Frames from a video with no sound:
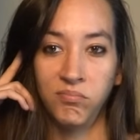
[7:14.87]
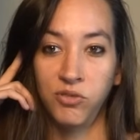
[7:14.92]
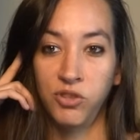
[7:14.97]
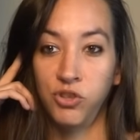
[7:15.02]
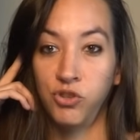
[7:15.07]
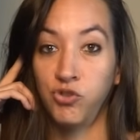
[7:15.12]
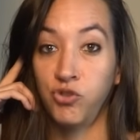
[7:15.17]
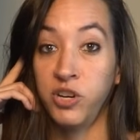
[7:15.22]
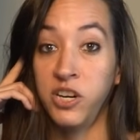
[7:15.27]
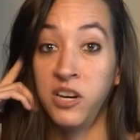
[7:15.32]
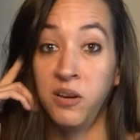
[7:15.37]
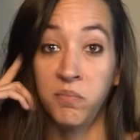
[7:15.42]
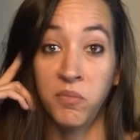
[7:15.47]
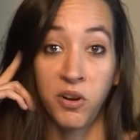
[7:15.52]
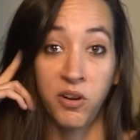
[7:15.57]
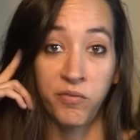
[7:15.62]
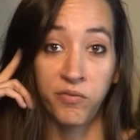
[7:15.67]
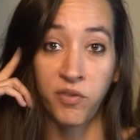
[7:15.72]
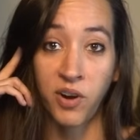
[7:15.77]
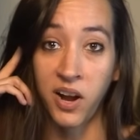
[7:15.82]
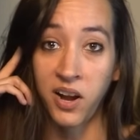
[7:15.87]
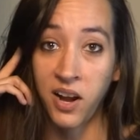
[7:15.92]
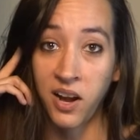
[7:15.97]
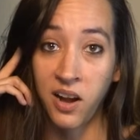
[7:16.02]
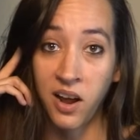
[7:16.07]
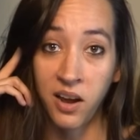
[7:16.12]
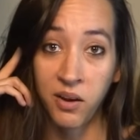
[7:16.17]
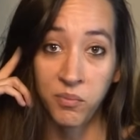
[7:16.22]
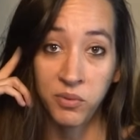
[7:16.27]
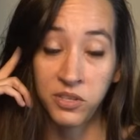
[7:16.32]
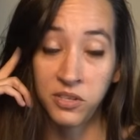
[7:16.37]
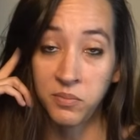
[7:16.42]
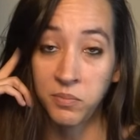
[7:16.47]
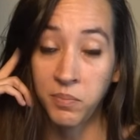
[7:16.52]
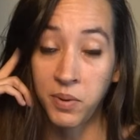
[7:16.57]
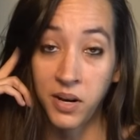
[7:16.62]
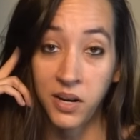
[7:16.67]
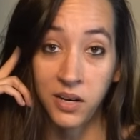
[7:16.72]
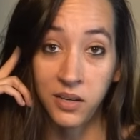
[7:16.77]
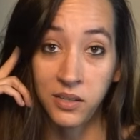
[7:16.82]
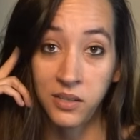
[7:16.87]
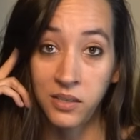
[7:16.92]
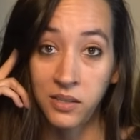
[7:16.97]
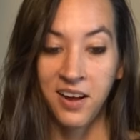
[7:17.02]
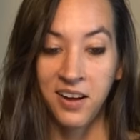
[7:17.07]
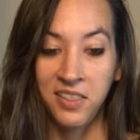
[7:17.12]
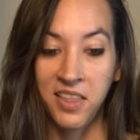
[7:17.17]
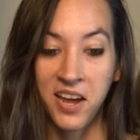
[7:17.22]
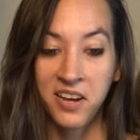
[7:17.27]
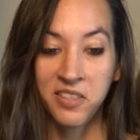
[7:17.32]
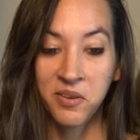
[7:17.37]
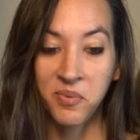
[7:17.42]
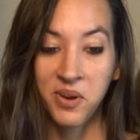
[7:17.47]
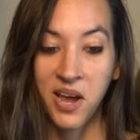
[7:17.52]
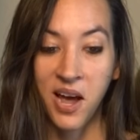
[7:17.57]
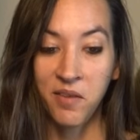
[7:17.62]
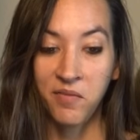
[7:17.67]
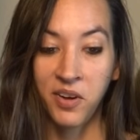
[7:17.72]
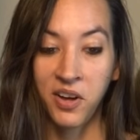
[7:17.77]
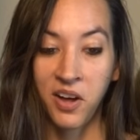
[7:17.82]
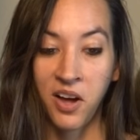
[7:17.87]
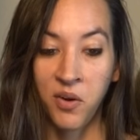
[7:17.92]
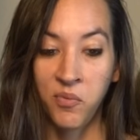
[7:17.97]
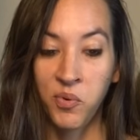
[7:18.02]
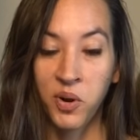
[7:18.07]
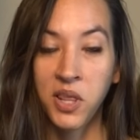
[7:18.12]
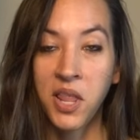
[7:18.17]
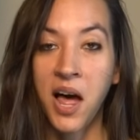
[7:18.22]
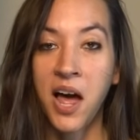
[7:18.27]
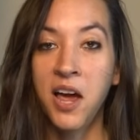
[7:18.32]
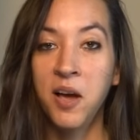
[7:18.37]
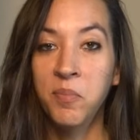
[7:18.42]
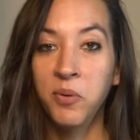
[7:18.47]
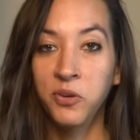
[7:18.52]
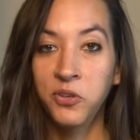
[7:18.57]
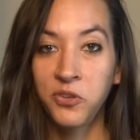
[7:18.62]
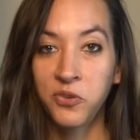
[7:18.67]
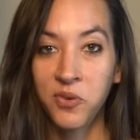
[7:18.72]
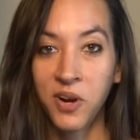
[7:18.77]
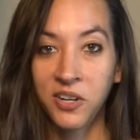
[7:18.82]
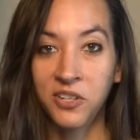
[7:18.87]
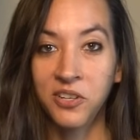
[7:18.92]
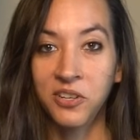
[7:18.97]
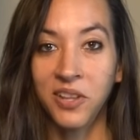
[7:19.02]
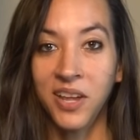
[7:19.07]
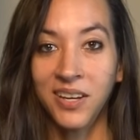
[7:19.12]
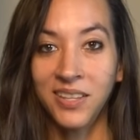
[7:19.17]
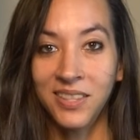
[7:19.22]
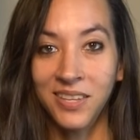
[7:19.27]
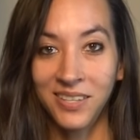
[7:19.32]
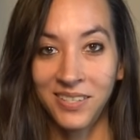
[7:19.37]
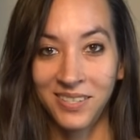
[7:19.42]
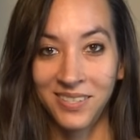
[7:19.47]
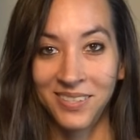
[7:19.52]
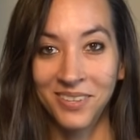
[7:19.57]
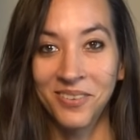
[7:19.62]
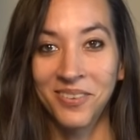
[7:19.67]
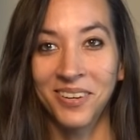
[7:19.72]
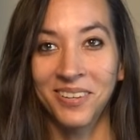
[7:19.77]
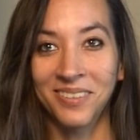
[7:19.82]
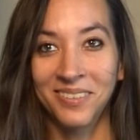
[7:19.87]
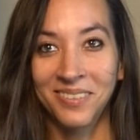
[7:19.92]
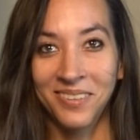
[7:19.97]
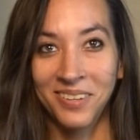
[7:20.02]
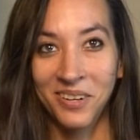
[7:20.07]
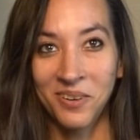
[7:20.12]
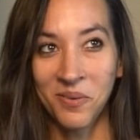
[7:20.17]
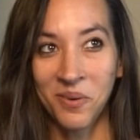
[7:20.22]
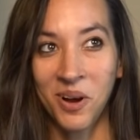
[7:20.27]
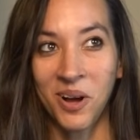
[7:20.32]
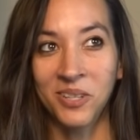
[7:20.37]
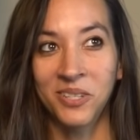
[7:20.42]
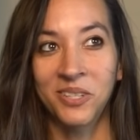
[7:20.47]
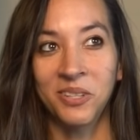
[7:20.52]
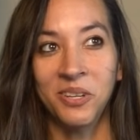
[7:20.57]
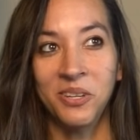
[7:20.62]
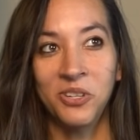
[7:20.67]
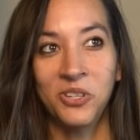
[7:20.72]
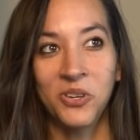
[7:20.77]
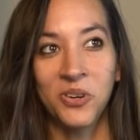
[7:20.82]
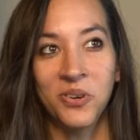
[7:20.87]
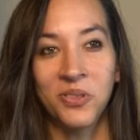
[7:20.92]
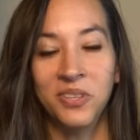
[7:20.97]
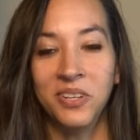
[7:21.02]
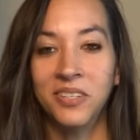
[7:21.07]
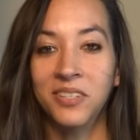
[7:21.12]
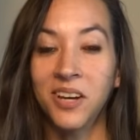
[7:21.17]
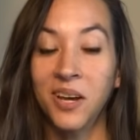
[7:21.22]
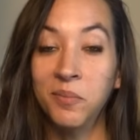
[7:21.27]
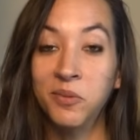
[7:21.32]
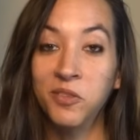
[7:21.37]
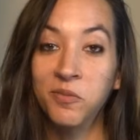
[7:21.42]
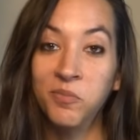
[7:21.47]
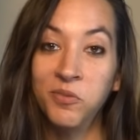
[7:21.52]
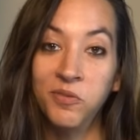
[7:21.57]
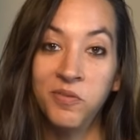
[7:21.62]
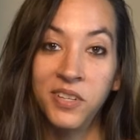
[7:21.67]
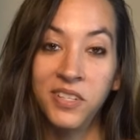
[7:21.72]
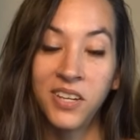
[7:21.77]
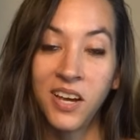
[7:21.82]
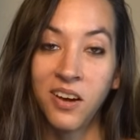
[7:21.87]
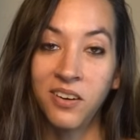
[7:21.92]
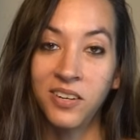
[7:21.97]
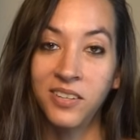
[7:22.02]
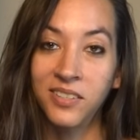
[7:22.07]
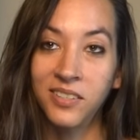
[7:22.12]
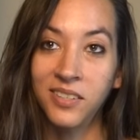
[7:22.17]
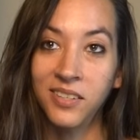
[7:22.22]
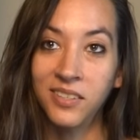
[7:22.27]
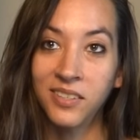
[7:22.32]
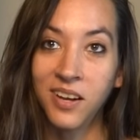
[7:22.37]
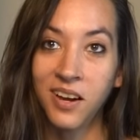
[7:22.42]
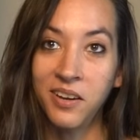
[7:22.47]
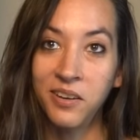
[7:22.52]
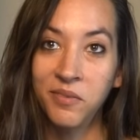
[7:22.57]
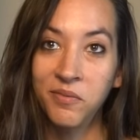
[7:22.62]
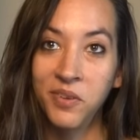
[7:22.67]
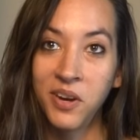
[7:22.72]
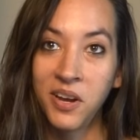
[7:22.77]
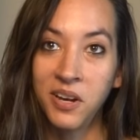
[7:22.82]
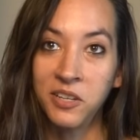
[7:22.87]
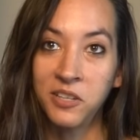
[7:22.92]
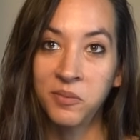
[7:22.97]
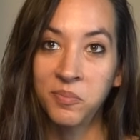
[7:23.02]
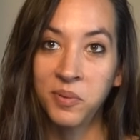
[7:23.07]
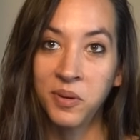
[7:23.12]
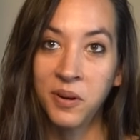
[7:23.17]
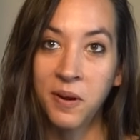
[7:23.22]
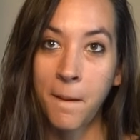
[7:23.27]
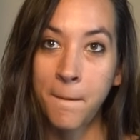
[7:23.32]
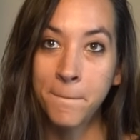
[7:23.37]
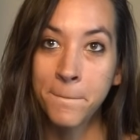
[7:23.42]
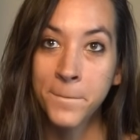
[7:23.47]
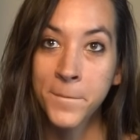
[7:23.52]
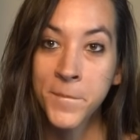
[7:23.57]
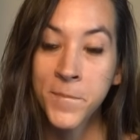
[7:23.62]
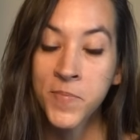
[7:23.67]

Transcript: stream on a Friday night with some buddies. I like that we have a reliable director like this who can, you know, constantly churn these types of movies out. It's kind of nice, but